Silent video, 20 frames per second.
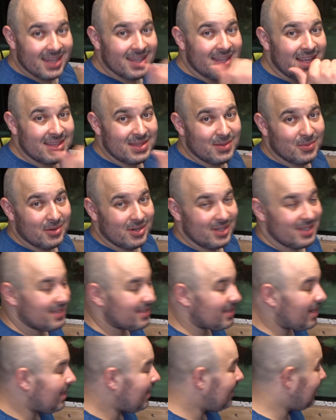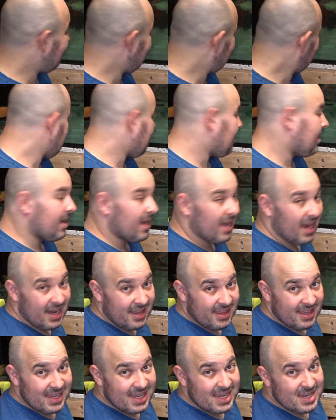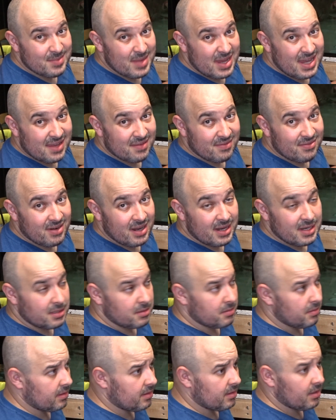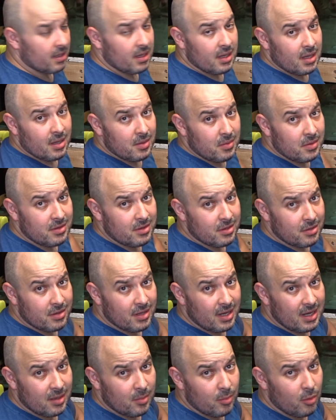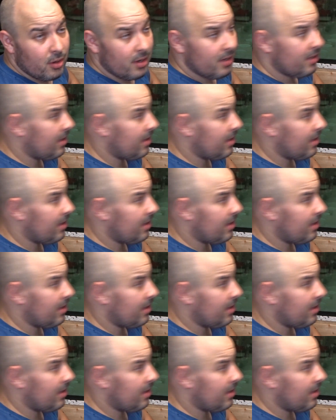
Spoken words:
like the one inside. And I think he's making friends with the other little boy in